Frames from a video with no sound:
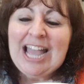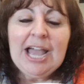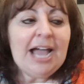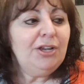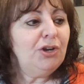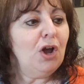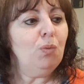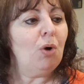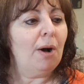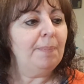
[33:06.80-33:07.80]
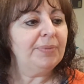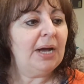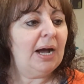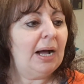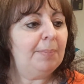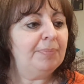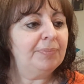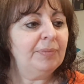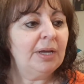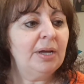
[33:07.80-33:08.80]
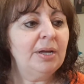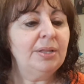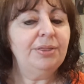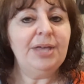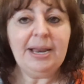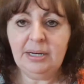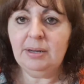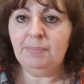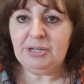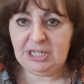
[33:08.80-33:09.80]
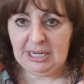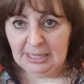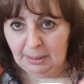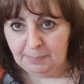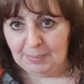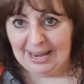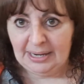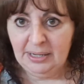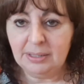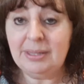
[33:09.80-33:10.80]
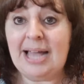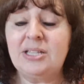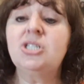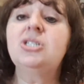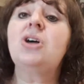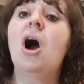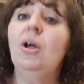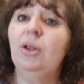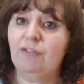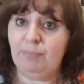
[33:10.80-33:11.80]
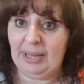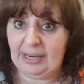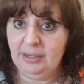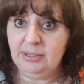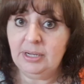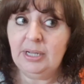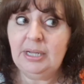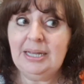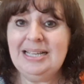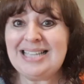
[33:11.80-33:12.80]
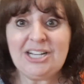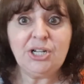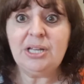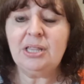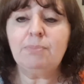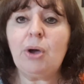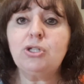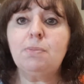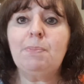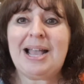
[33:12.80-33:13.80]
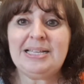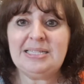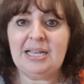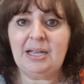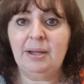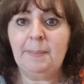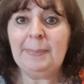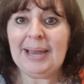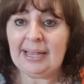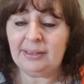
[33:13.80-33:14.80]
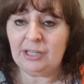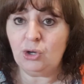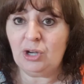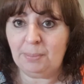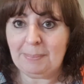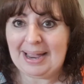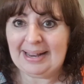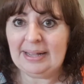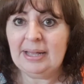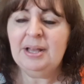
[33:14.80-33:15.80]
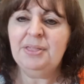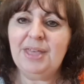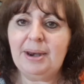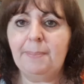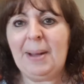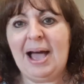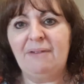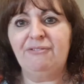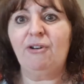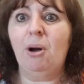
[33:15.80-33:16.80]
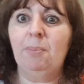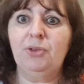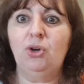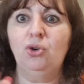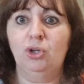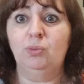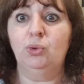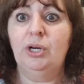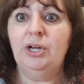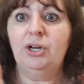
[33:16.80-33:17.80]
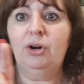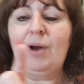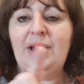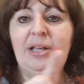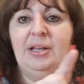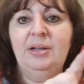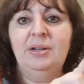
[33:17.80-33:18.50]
And you know what? That particular blanket, that style of blanket, is actually the most basic blanket that you can make. That apart from your normal granny,